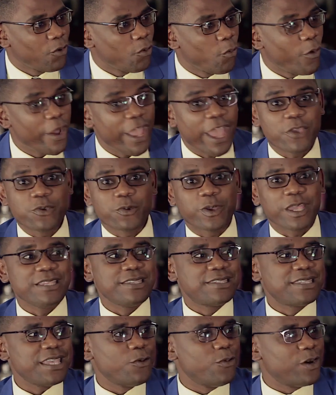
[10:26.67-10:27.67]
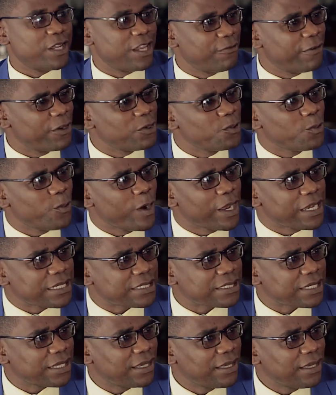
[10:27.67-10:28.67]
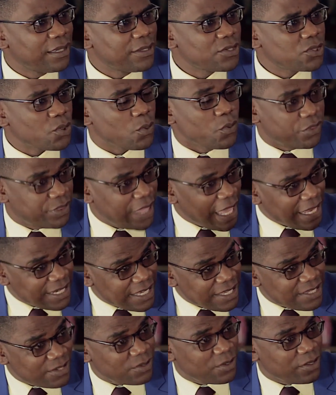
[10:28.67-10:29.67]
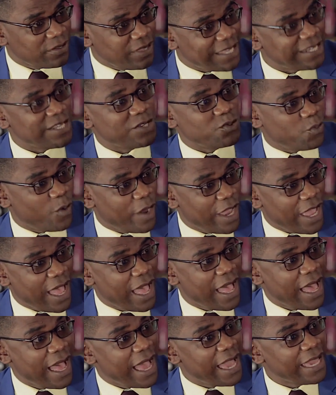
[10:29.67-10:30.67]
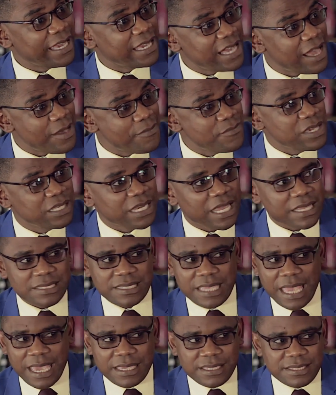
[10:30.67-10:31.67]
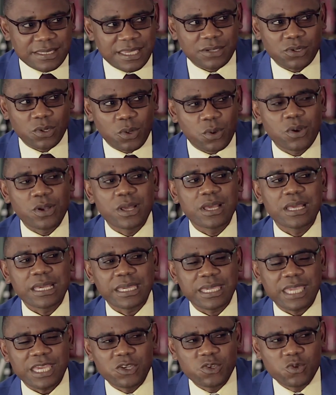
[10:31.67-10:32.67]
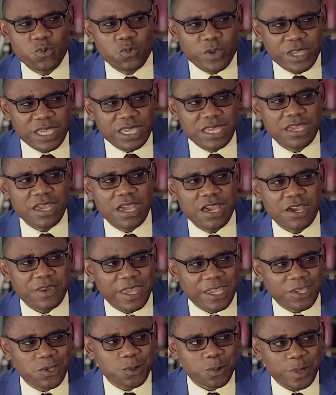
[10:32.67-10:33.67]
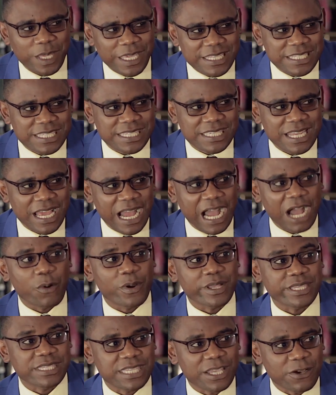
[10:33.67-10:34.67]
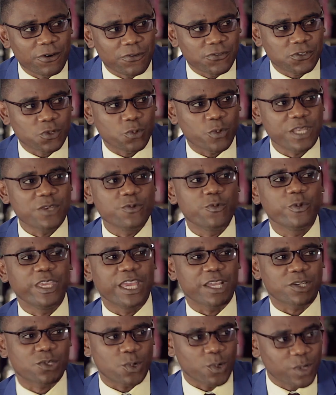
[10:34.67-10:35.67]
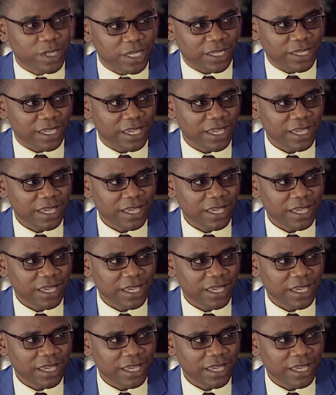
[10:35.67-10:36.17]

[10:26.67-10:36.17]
where you can say whatever you want. So that is where I come in and I say, no, can we regulate ourselves when we are talking?